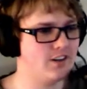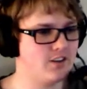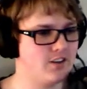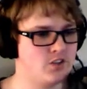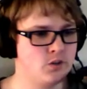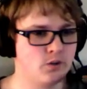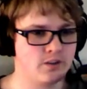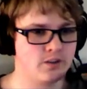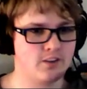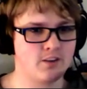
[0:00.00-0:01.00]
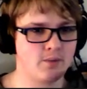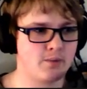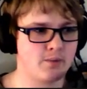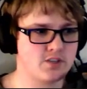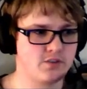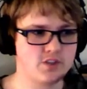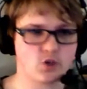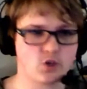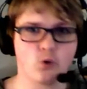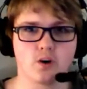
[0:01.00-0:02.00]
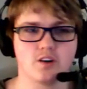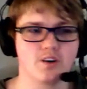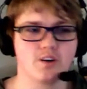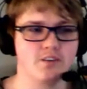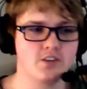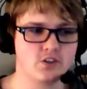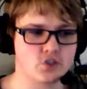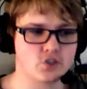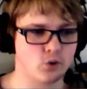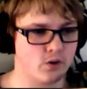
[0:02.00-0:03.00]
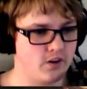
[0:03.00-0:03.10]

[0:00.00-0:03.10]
the members of his court, of the dealer's court.